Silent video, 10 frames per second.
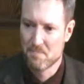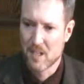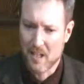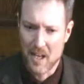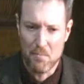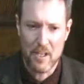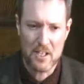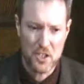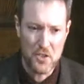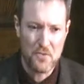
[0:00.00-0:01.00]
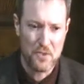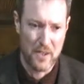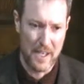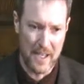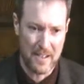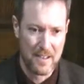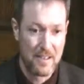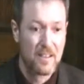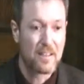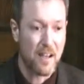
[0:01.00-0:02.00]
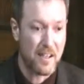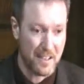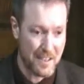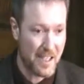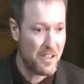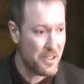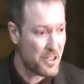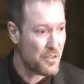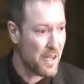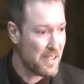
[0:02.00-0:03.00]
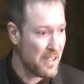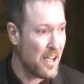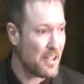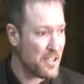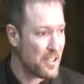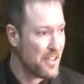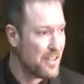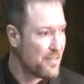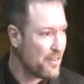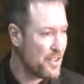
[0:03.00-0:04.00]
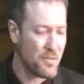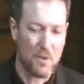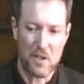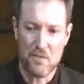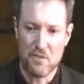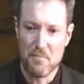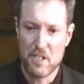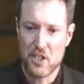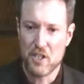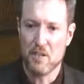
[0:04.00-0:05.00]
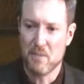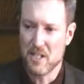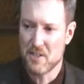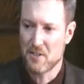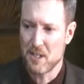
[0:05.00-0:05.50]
God bless you for that. God continue to strengthen us for this wonderful mission and ministry.